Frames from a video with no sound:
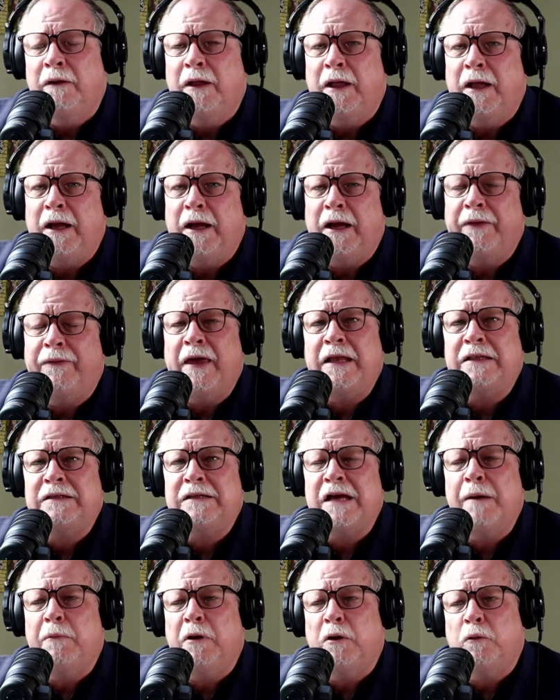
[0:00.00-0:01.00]
At that
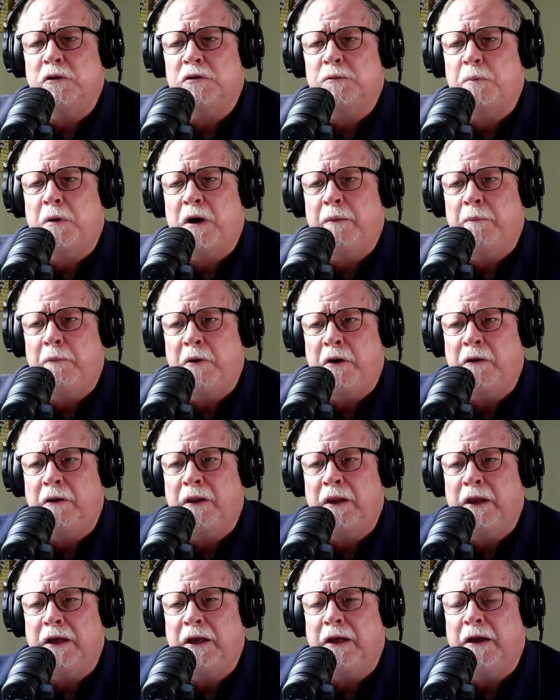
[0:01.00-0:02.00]
time, it was
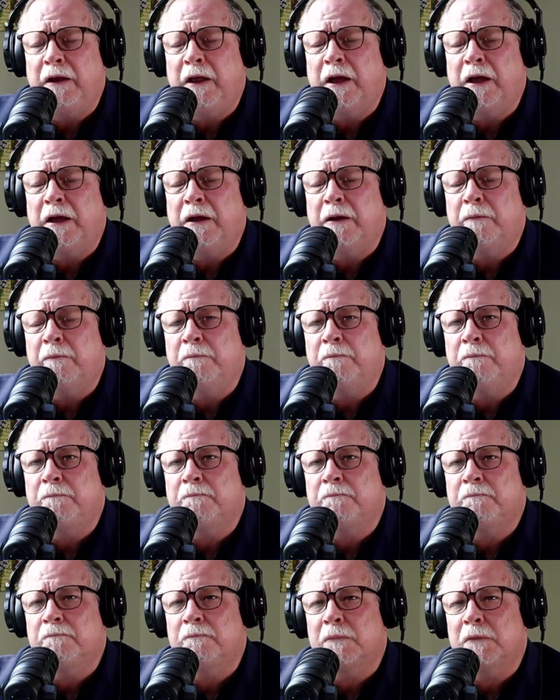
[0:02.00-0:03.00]
primarily
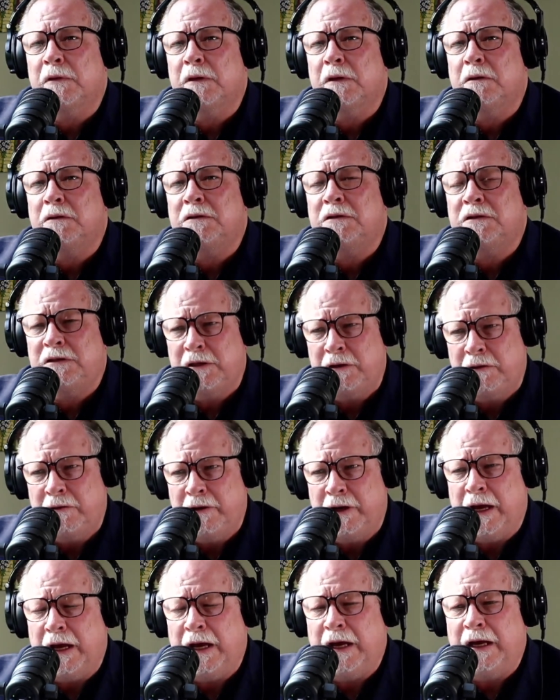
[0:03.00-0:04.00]

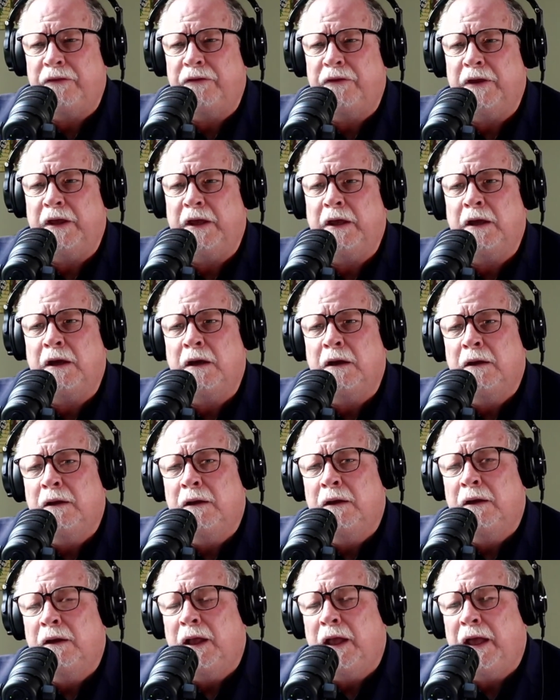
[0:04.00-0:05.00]
Syria, I think.
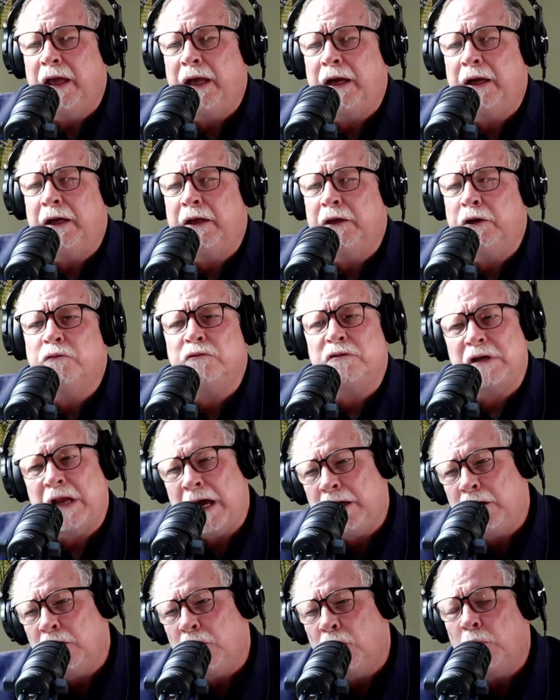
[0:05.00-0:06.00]
There's an
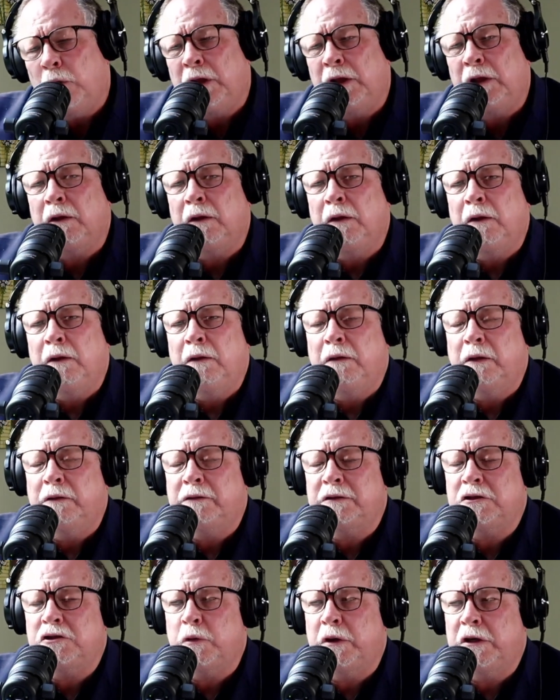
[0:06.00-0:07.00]
ongoing
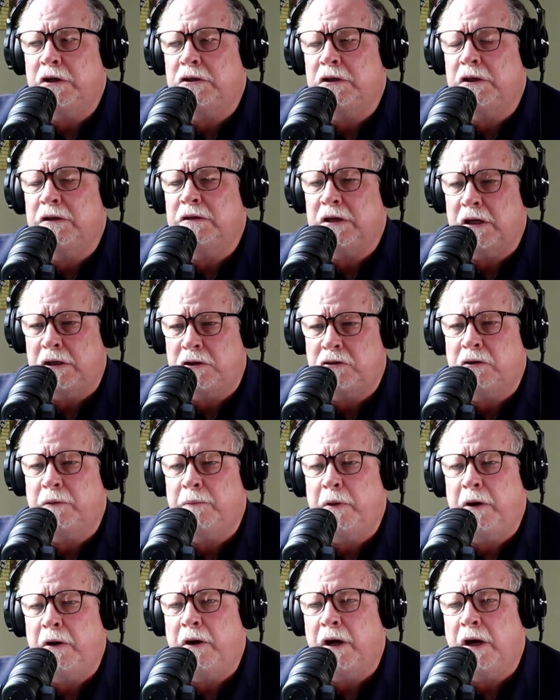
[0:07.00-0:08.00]
situation in Central
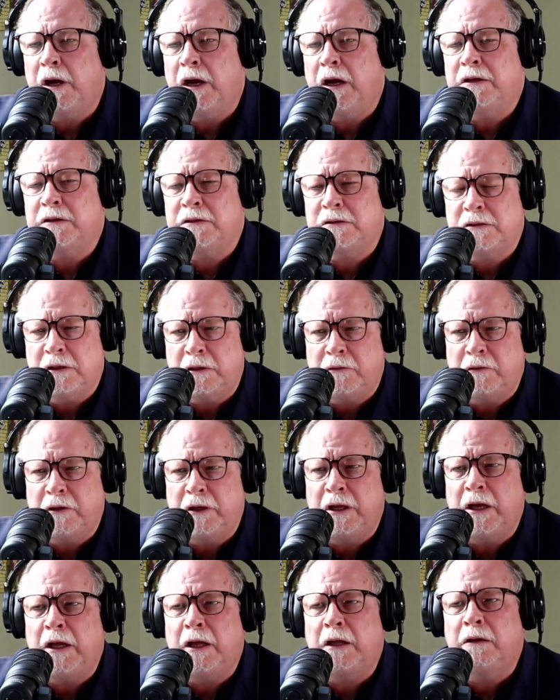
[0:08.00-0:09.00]
America,
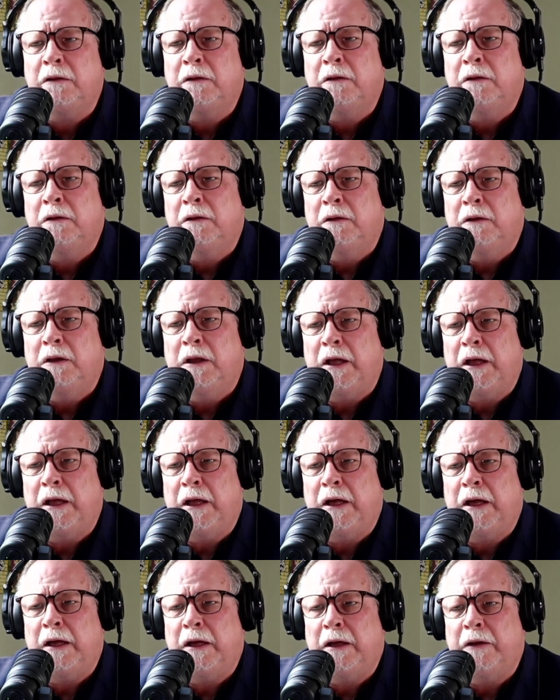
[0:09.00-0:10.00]
Syria,
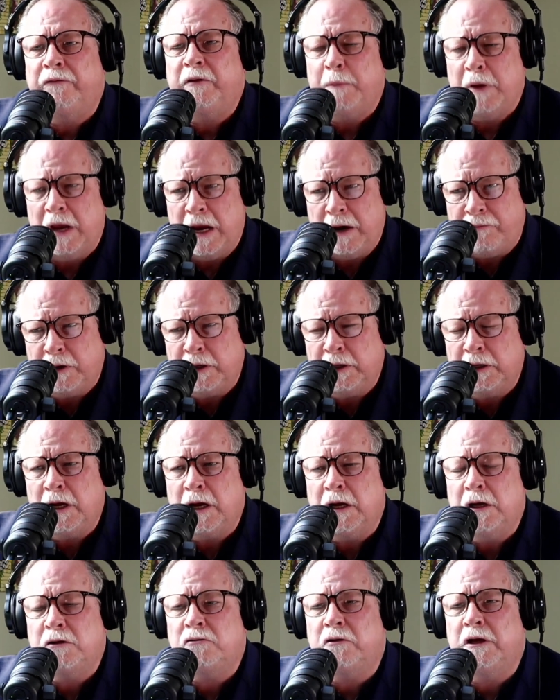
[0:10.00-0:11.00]
some African
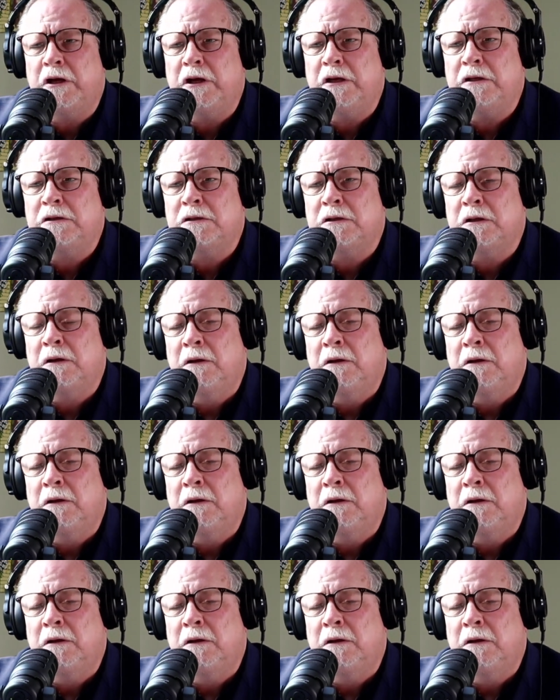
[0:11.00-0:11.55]
countries.